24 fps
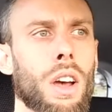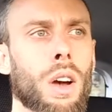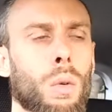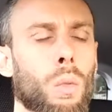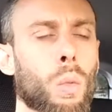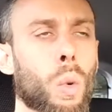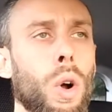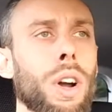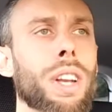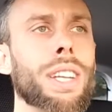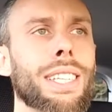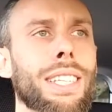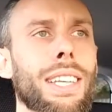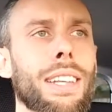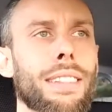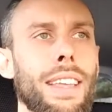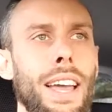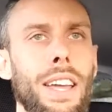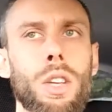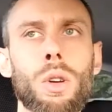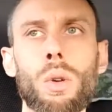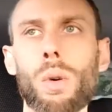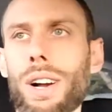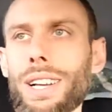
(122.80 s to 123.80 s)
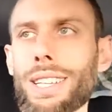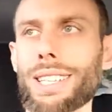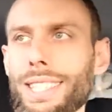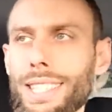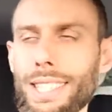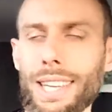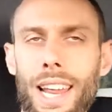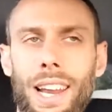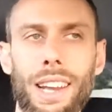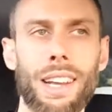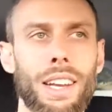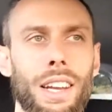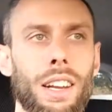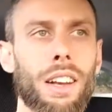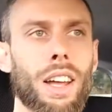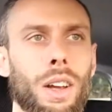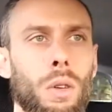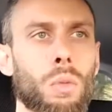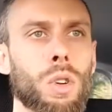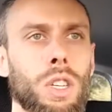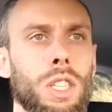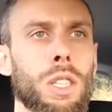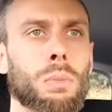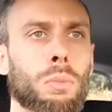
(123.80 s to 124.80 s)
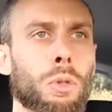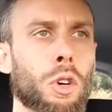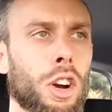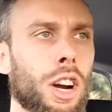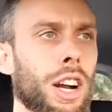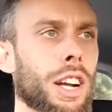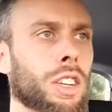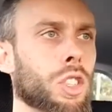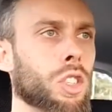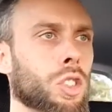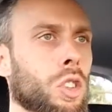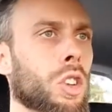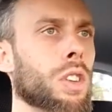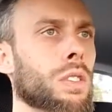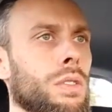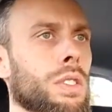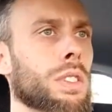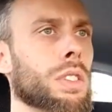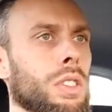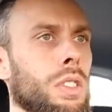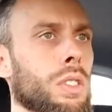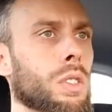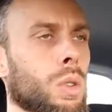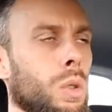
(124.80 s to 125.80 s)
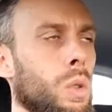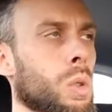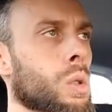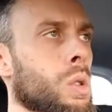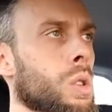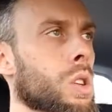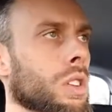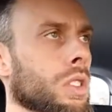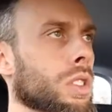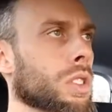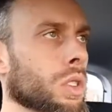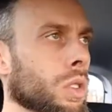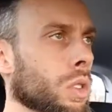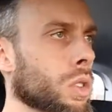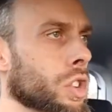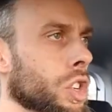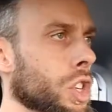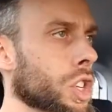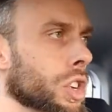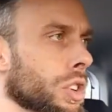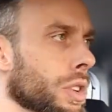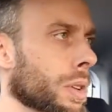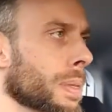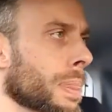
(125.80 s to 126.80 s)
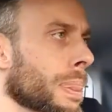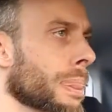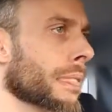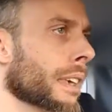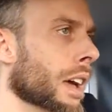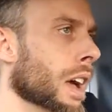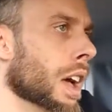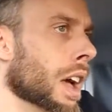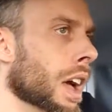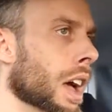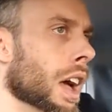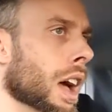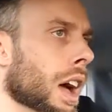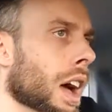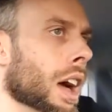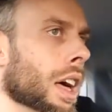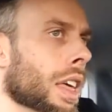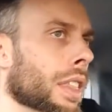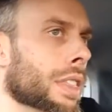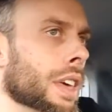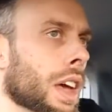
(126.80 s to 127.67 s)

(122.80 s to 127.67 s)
what is it that you are selling? Like, what's the product, service, or solution?